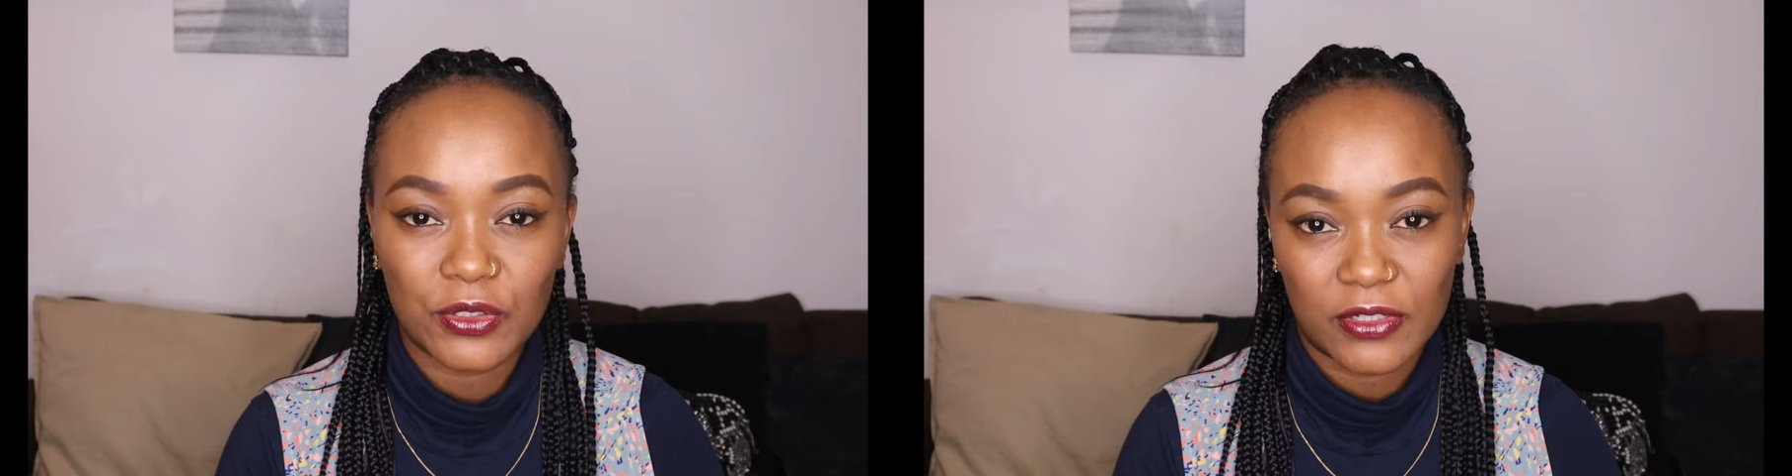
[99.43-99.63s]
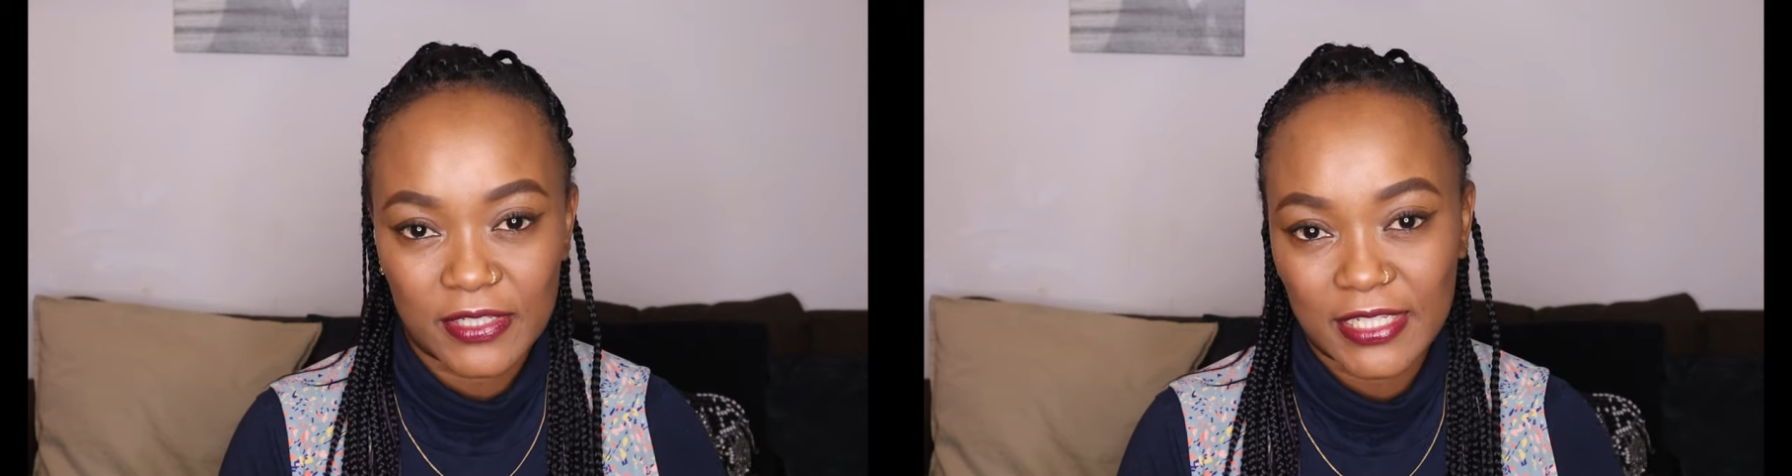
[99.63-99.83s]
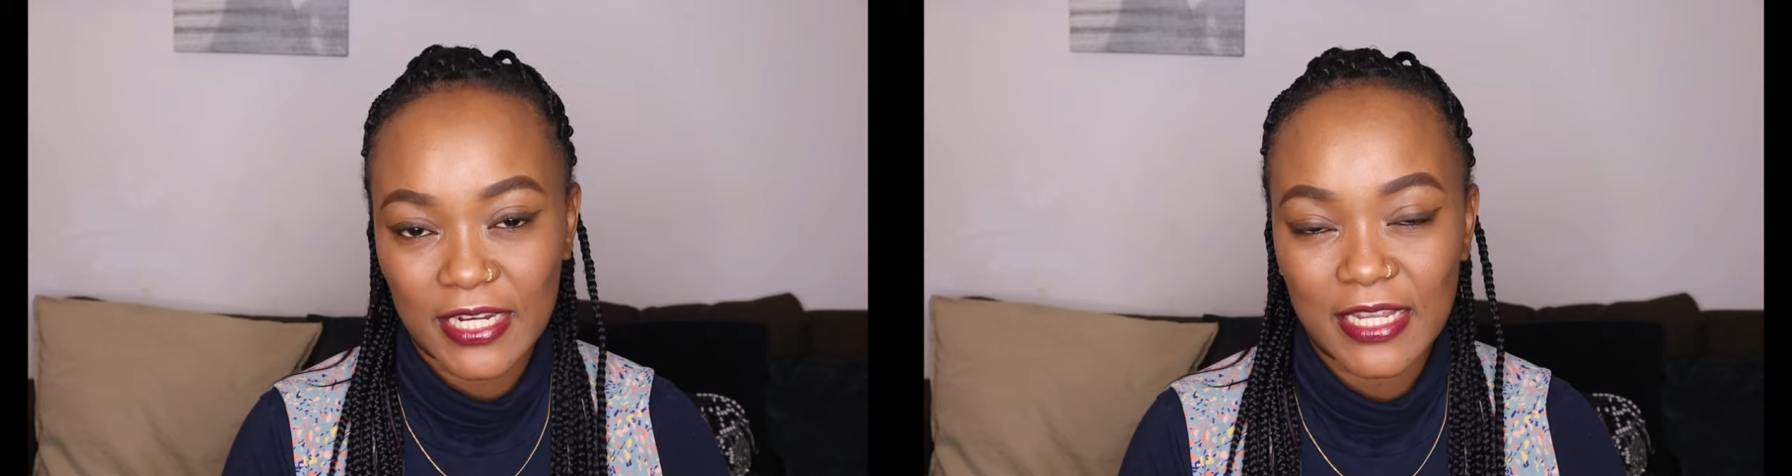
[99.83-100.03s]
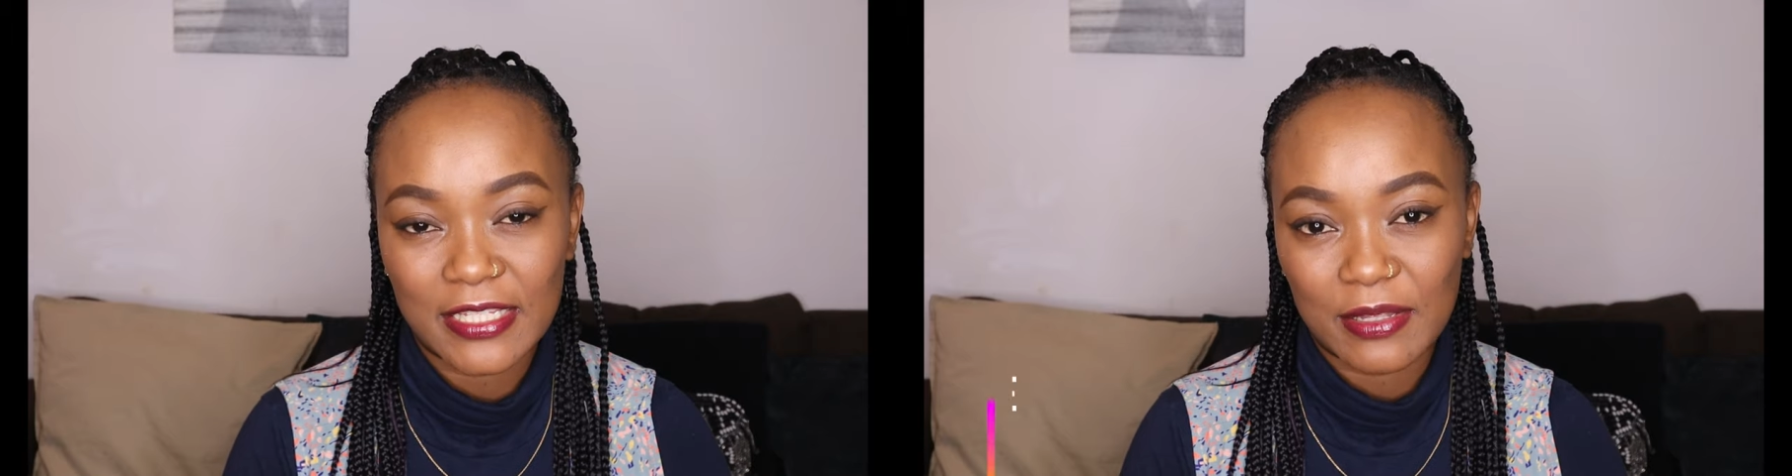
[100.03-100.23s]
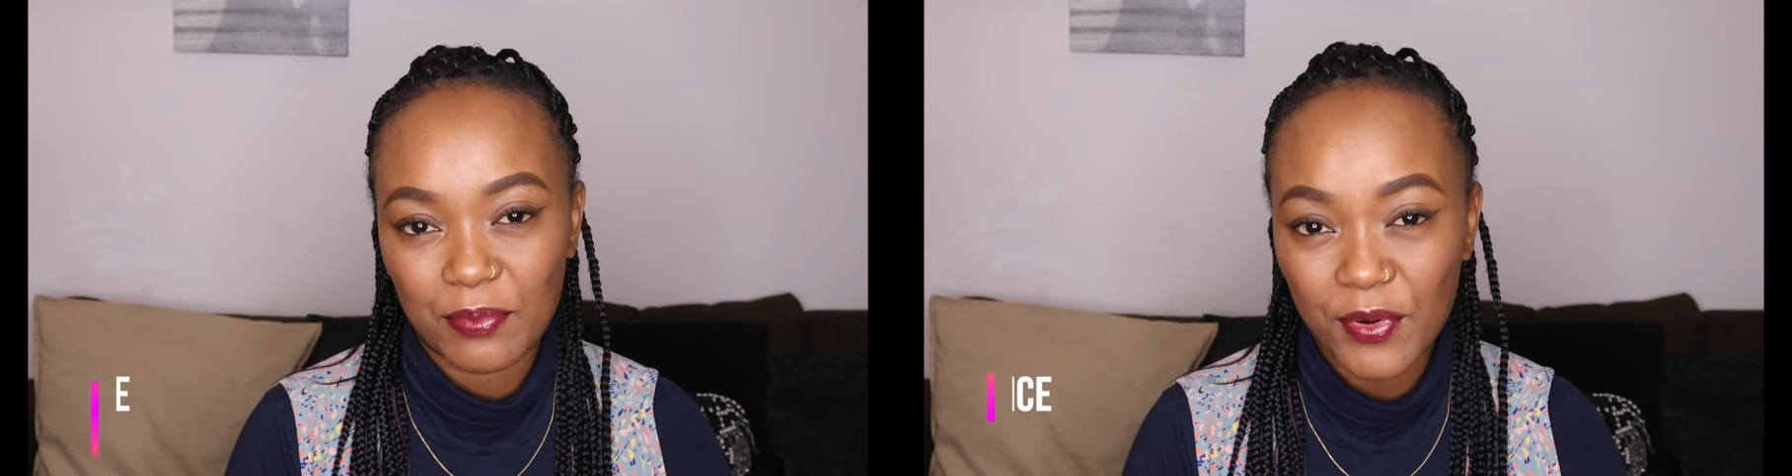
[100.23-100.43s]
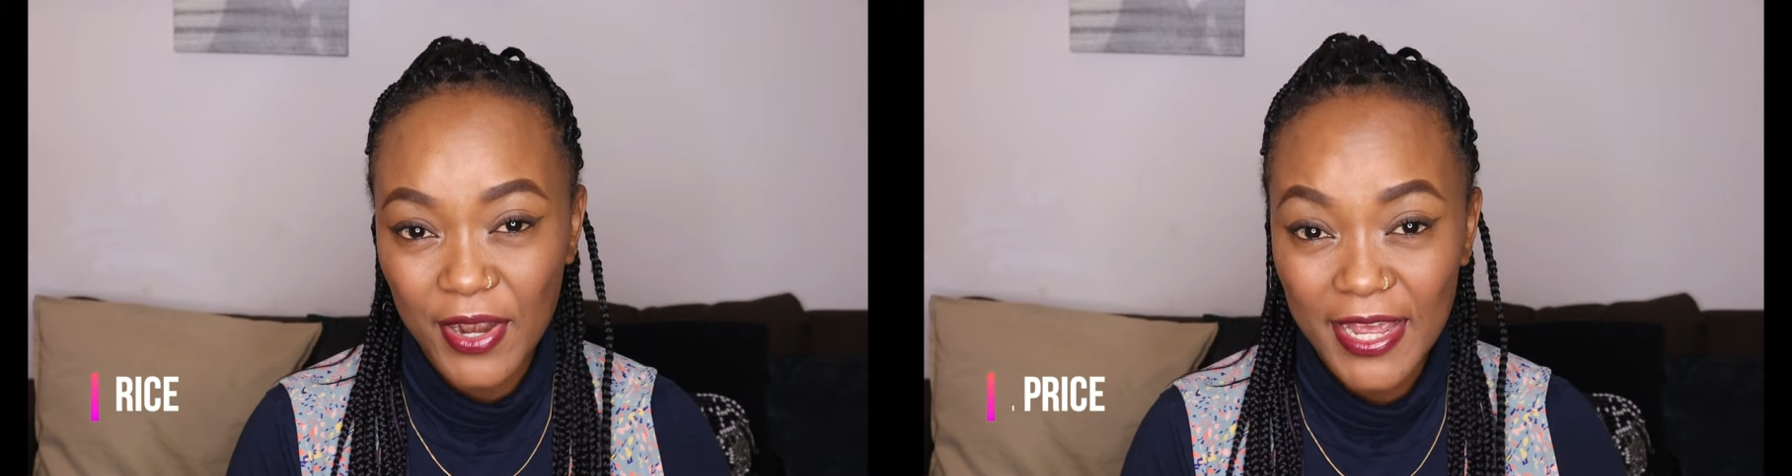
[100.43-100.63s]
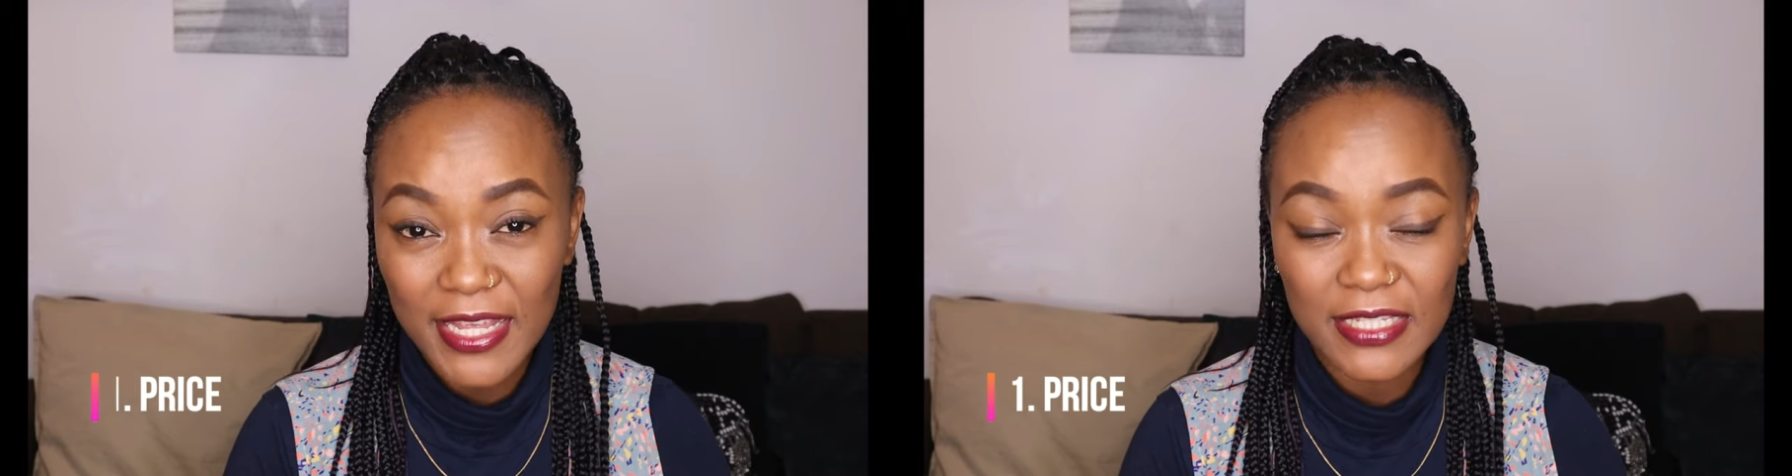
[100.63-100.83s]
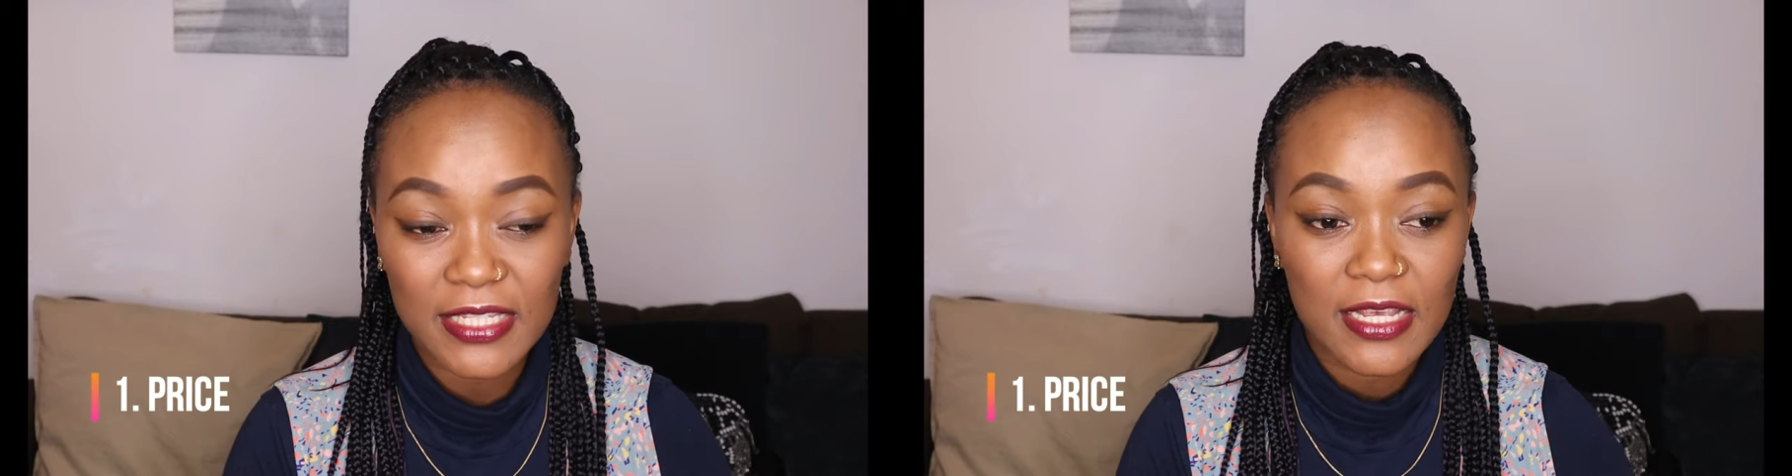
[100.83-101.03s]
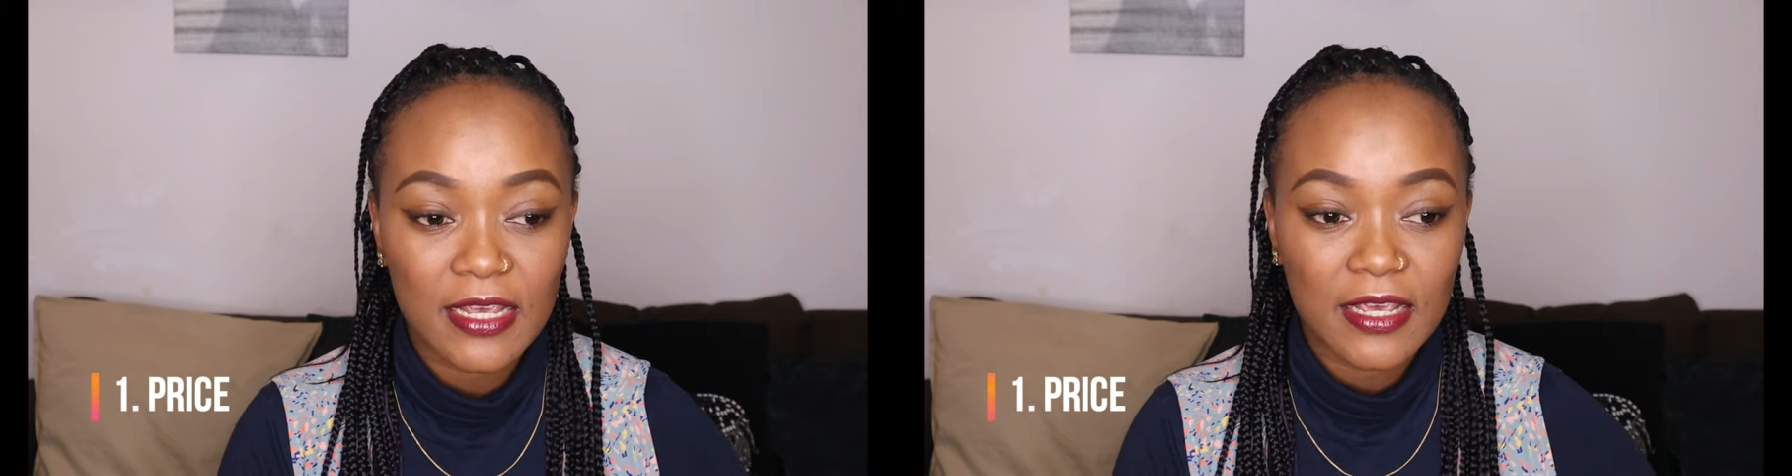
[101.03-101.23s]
to consider is the price.